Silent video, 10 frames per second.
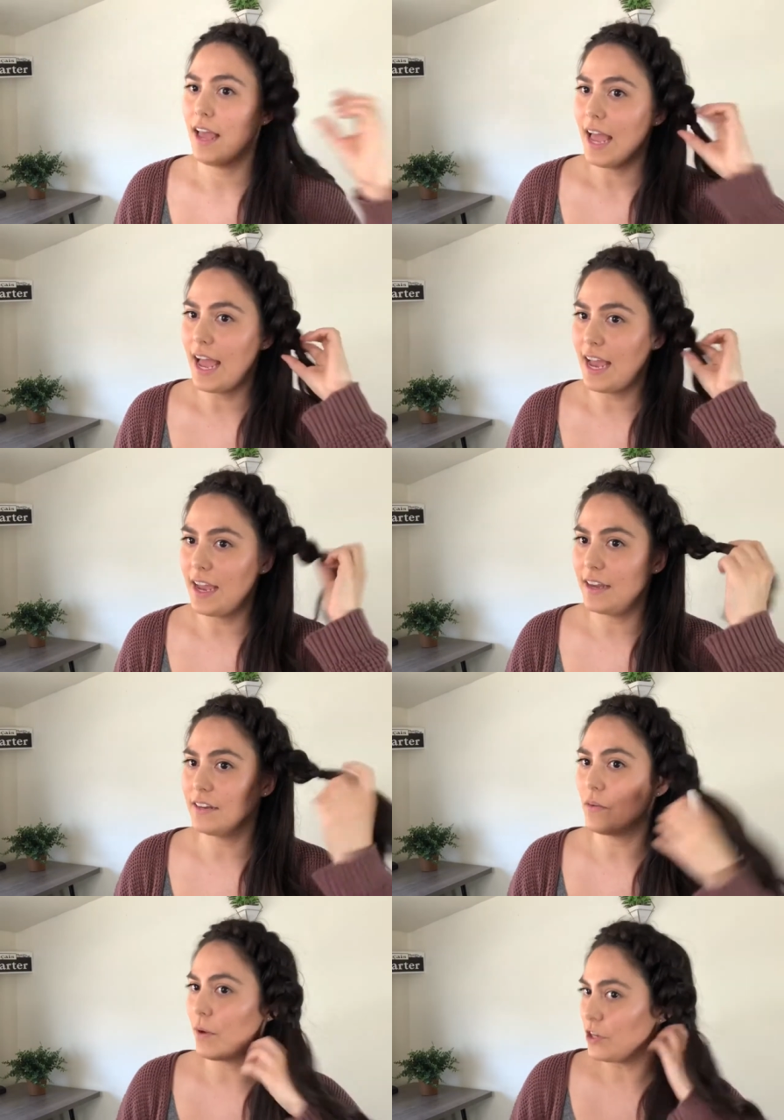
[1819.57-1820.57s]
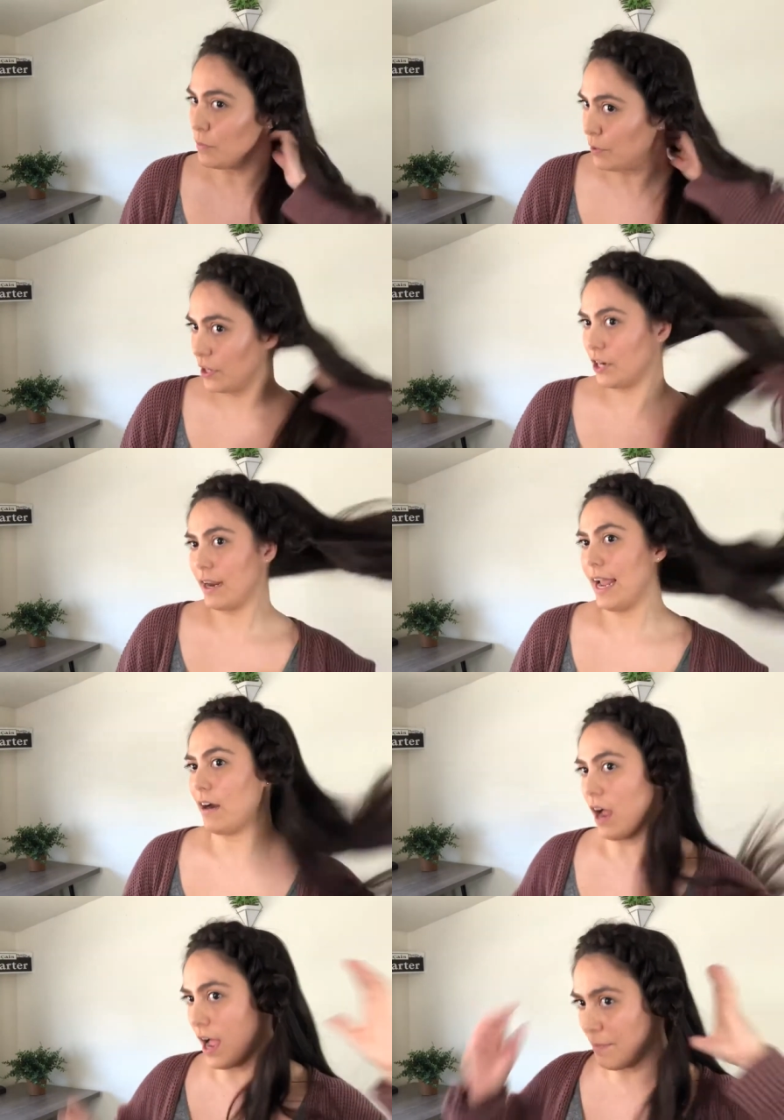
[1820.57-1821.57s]
And when you put your hair
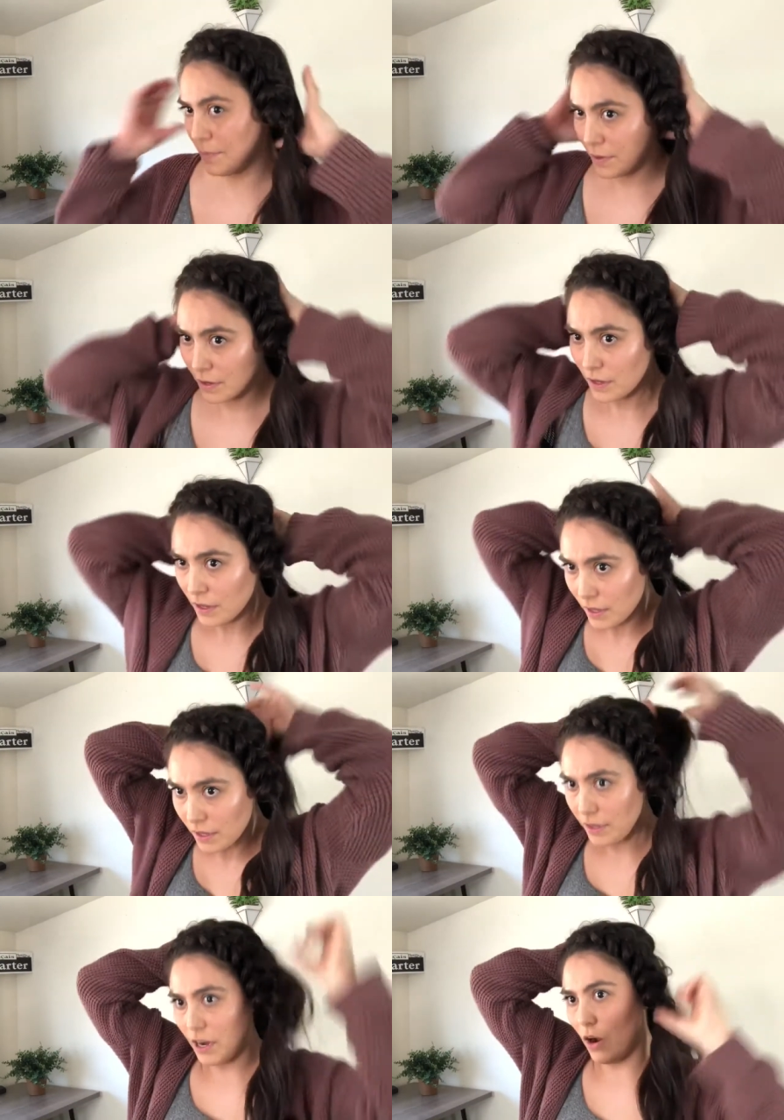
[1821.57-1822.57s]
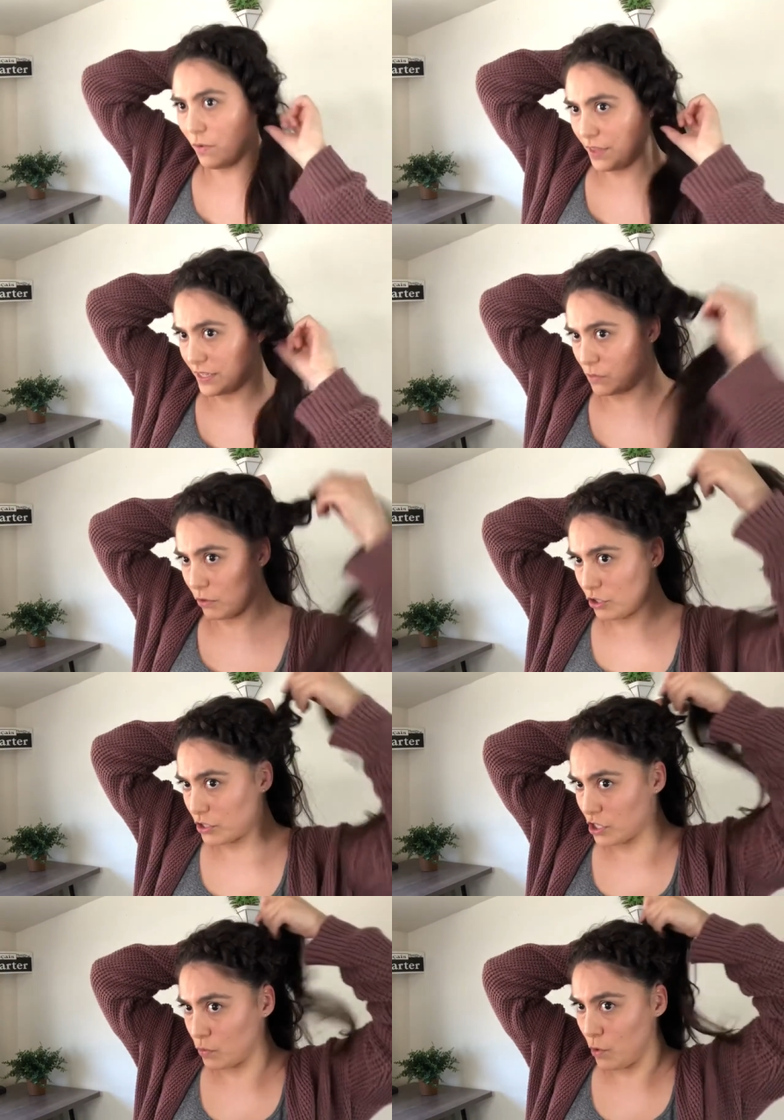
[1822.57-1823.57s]
up, you know, this will
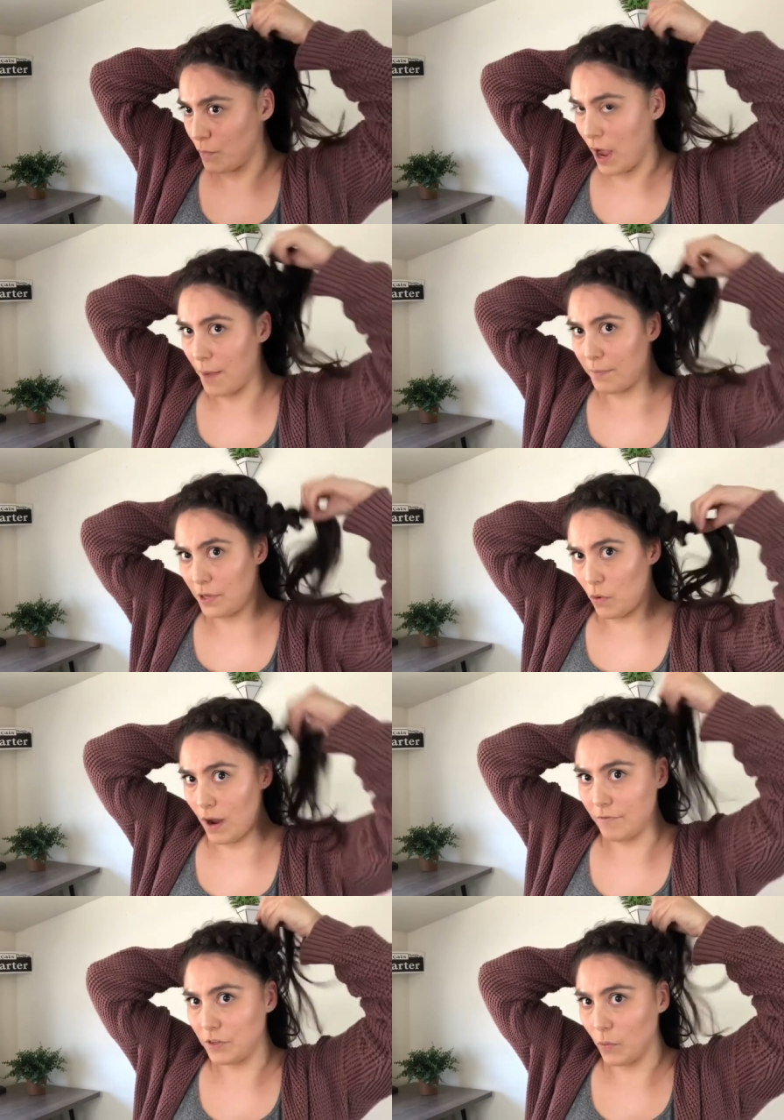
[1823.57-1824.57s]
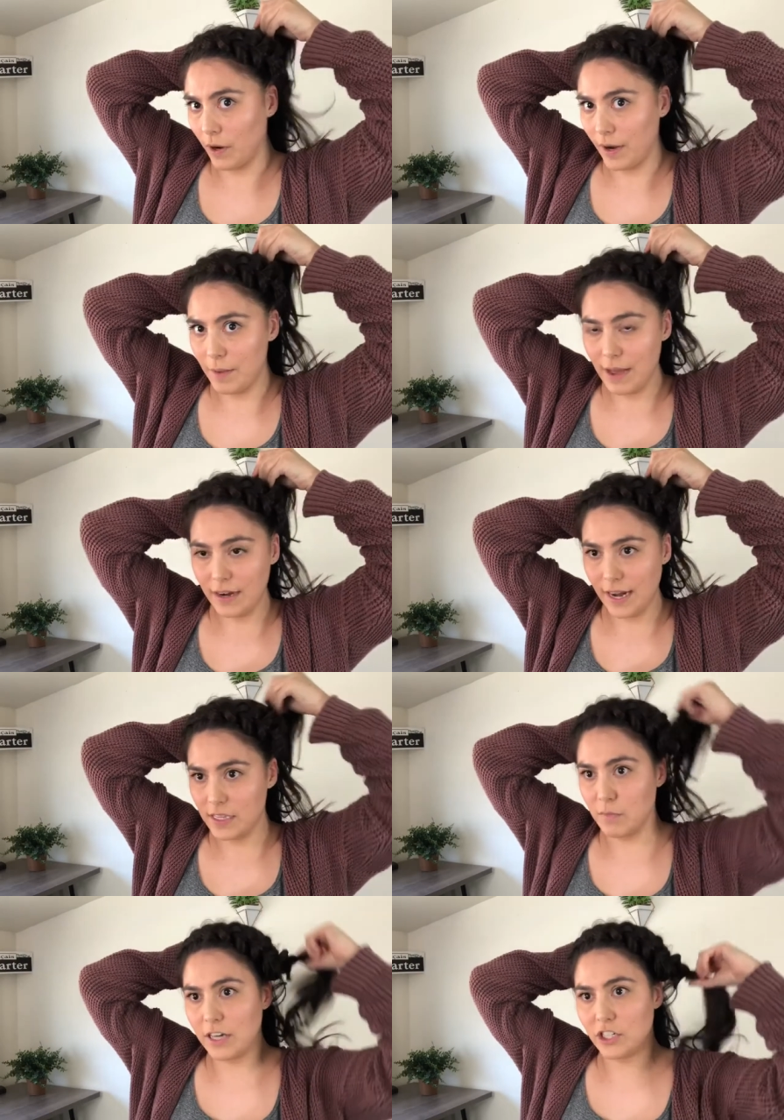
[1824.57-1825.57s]
just swoop up. You won't have to worry about it as
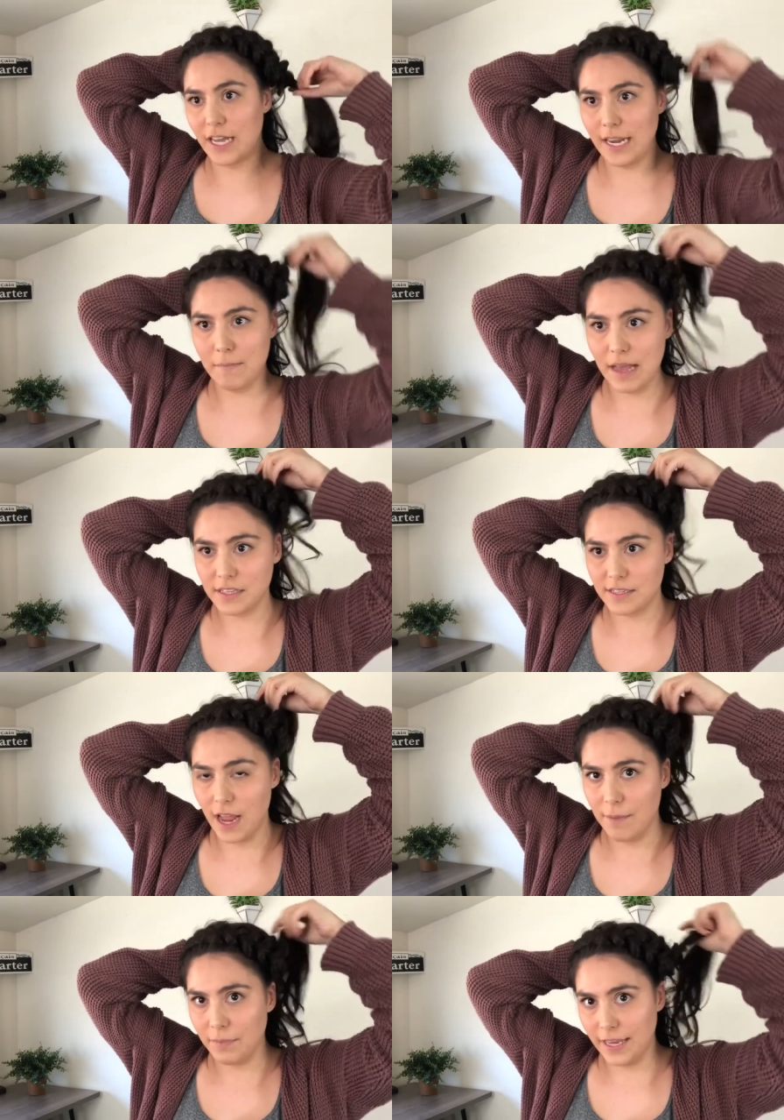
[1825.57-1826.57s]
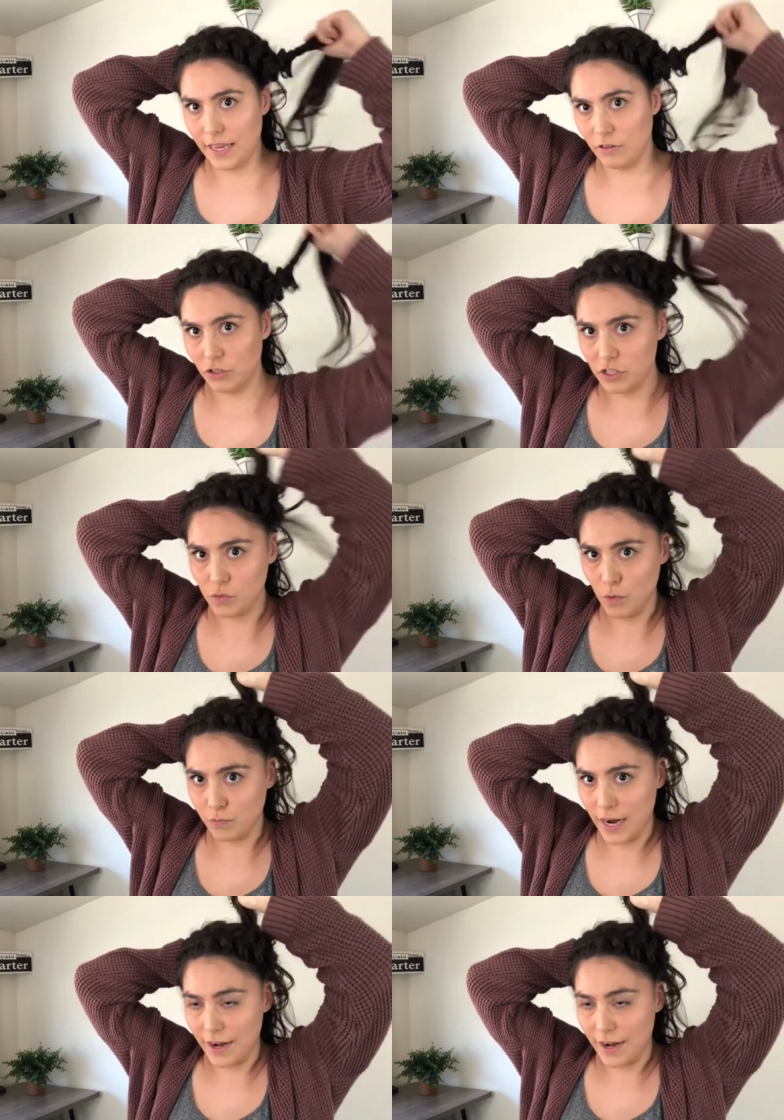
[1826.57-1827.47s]
much getting messed up, like it'll just swoop right